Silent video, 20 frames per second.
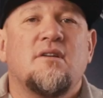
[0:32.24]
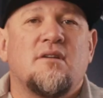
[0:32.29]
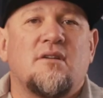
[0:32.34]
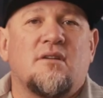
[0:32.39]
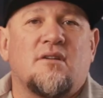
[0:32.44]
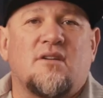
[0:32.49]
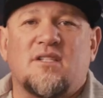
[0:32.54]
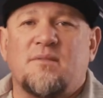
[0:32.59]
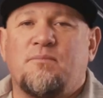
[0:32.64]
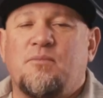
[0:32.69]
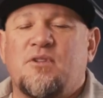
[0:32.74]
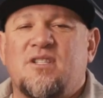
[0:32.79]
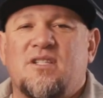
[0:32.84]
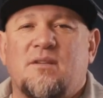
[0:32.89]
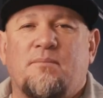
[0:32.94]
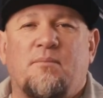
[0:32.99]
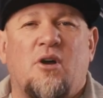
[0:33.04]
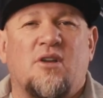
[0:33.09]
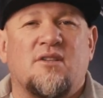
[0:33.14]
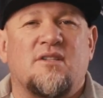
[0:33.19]
because it puts
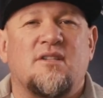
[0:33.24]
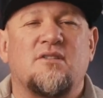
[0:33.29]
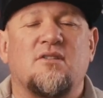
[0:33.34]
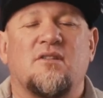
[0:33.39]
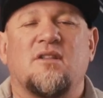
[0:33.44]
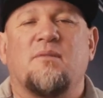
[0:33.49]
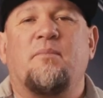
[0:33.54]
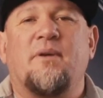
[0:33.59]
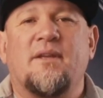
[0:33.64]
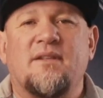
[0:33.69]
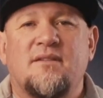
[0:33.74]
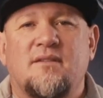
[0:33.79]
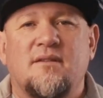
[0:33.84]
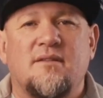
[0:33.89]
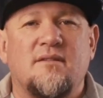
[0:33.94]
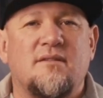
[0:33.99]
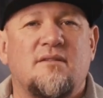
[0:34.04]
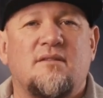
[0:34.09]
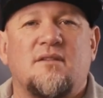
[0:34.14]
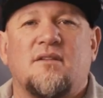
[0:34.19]
deposits on the
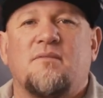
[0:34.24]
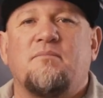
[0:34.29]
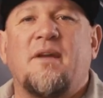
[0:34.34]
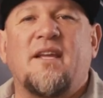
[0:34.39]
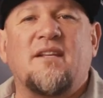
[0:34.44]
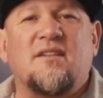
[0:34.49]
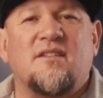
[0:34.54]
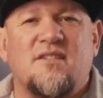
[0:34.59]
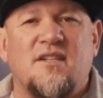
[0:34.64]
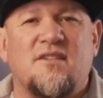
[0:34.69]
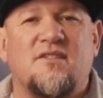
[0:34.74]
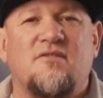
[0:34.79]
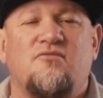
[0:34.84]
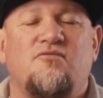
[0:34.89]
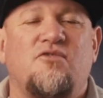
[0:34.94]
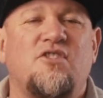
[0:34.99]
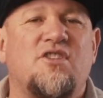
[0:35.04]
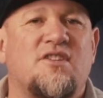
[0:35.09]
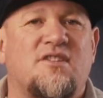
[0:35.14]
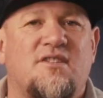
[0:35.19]
pistons.
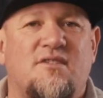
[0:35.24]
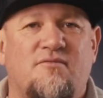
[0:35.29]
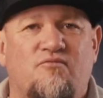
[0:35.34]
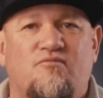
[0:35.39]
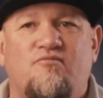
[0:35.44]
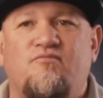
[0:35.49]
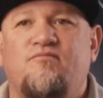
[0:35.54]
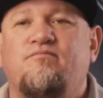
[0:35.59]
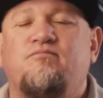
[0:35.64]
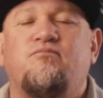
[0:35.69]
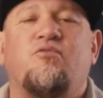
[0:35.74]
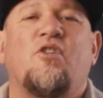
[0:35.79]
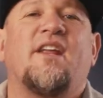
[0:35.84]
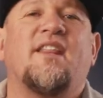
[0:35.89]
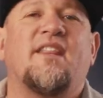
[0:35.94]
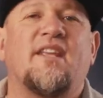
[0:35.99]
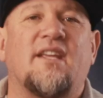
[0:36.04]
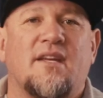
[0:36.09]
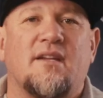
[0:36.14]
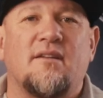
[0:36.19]
You're just
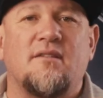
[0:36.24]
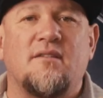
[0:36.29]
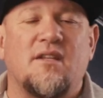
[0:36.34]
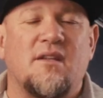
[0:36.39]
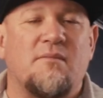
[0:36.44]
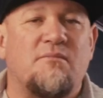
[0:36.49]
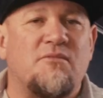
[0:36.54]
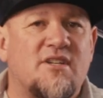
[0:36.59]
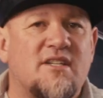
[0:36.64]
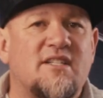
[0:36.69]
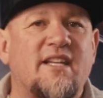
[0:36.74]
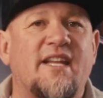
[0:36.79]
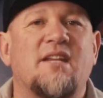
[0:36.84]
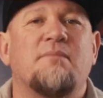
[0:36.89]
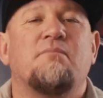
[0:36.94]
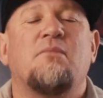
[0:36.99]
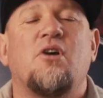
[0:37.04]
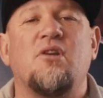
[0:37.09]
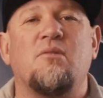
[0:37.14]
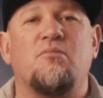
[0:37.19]
breathing in, you're just letting
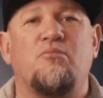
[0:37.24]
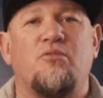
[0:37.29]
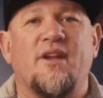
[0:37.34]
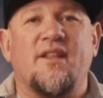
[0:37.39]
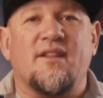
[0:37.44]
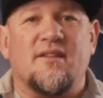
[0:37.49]
your motor breathe